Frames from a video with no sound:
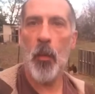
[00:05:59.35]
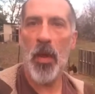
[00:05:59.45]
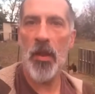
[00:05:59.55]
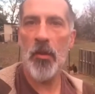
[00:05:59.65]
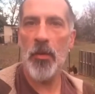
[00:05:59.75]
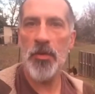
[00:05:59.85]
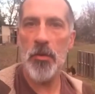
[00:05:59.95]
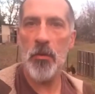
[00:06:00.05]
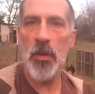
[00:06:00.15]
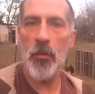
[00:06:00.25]
we had to do what
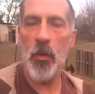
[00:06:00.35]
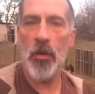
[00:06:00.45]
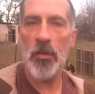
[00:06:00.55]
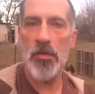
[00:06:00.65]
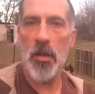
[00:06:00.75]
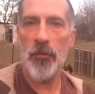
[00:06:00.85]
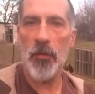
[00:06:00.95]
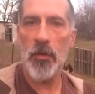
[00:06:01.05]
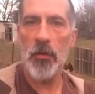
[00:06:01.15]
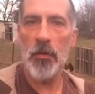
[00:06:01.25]
you do. We didn't want it to
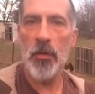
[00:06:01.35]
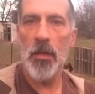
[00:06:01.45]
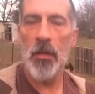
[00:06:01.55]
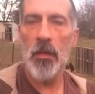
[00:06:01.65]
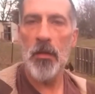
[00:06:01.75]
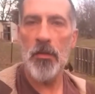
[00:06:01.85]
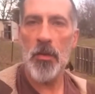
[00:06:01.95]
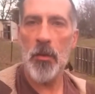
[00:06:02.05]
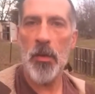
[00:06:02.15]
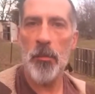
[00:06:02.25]
suffer, and
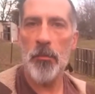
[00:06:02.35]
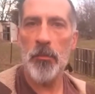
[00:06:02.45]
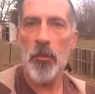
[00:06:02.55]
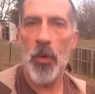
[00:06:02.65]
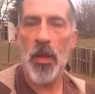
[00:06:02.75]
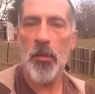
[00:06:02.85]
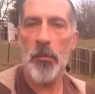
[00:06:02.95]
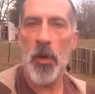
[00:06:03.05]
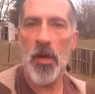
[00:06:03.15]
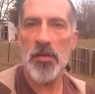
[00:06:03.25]
so we went ahead
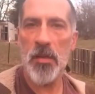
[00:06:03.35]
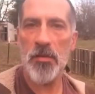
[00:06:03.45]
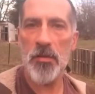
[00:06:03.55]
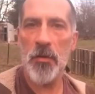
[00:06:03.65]
and processed